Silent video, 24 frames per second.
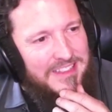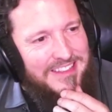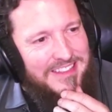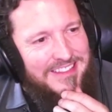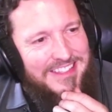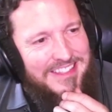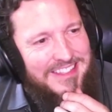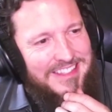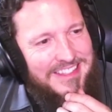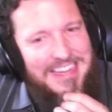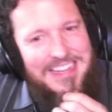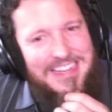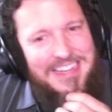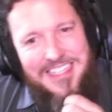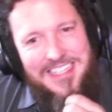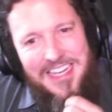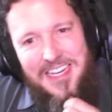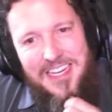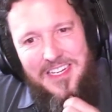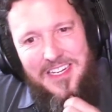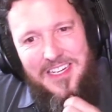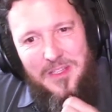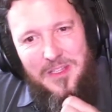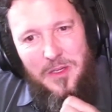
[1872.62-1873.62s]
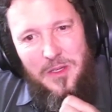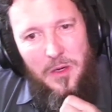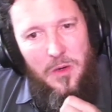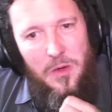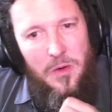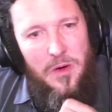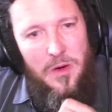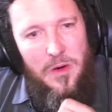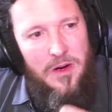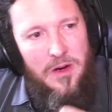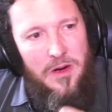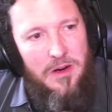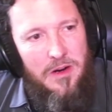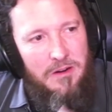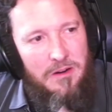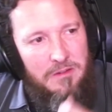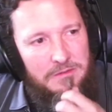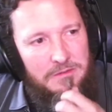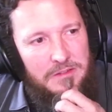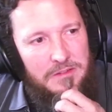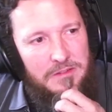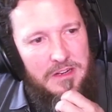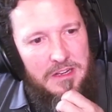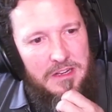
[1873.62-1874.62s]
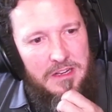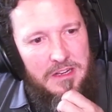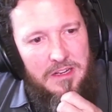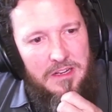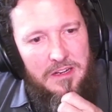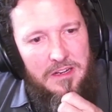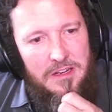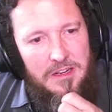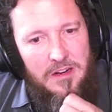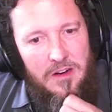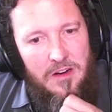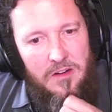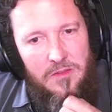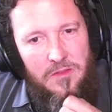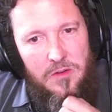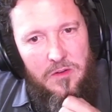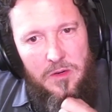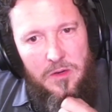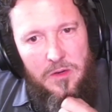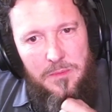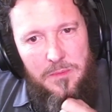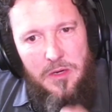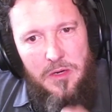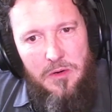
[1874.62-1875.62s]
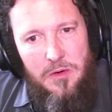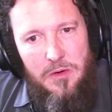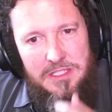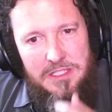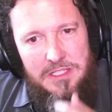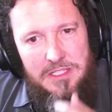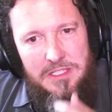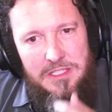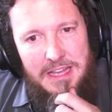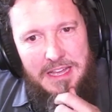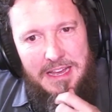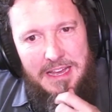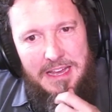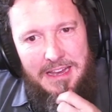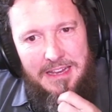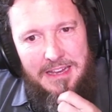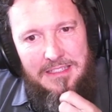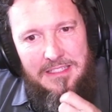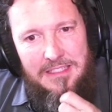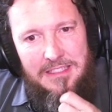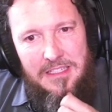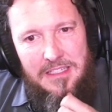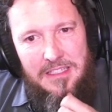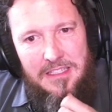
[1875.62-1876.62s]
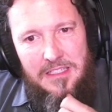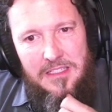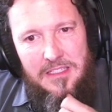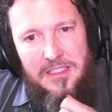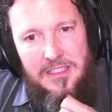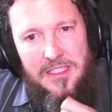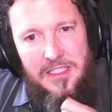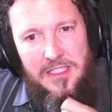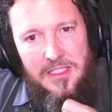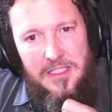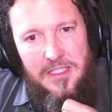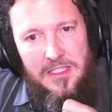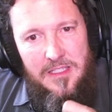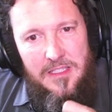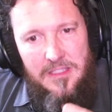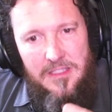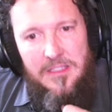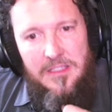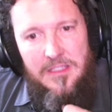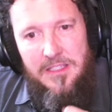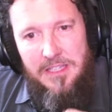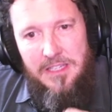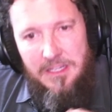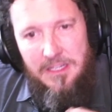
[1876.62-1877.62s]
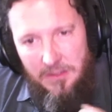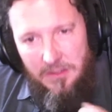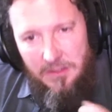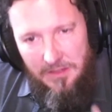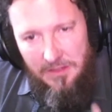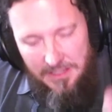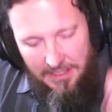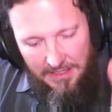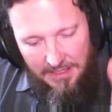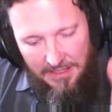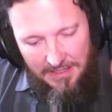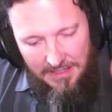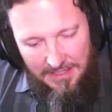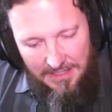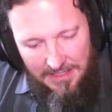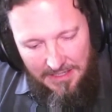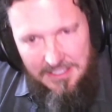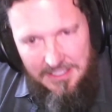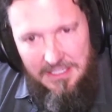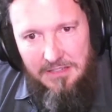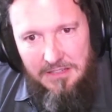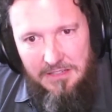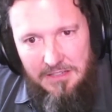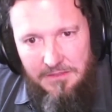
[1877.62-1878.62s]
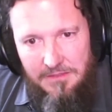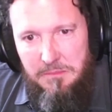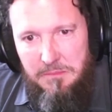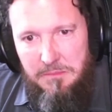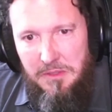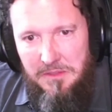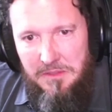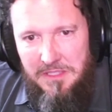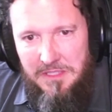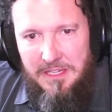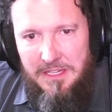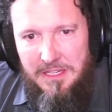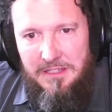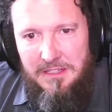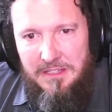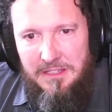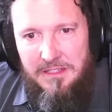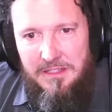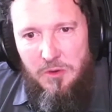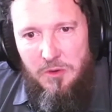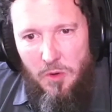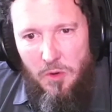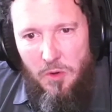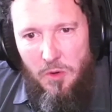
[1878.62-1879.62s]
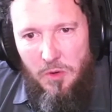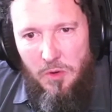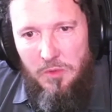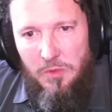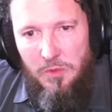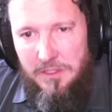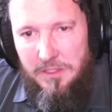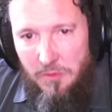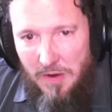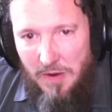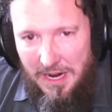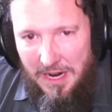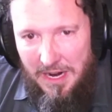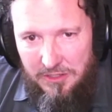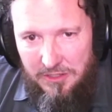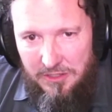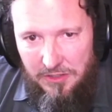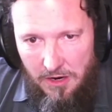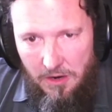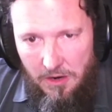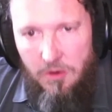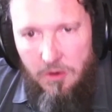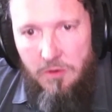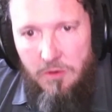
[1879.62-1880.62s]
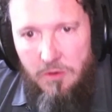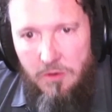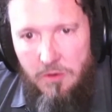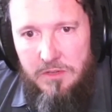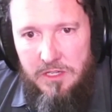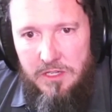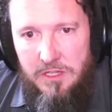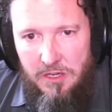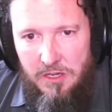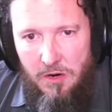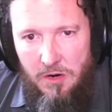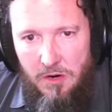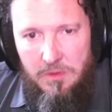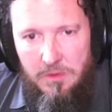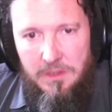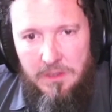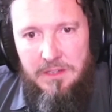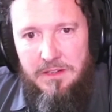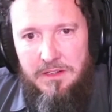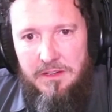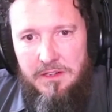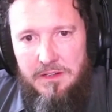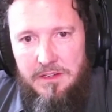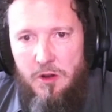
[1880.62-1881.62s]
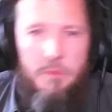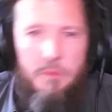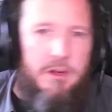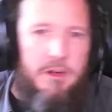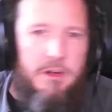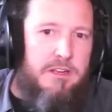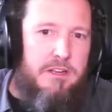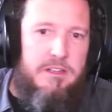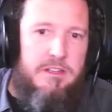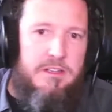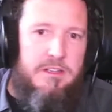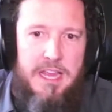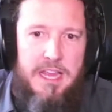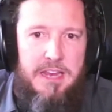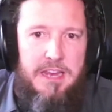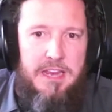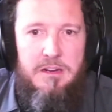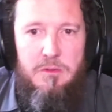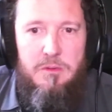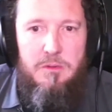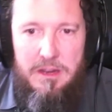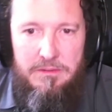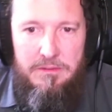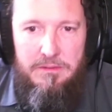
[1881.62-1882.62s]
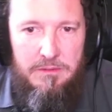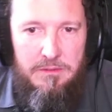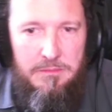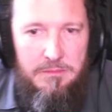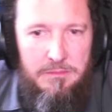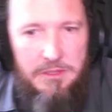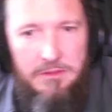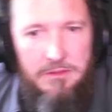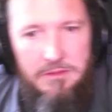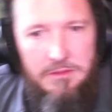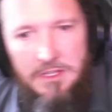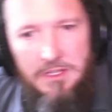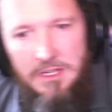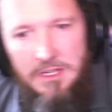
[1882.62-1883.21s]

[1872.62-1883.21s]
The intent, though, of crypto is that the incentive is built in. You actually own the token. Nobody can take it away from you.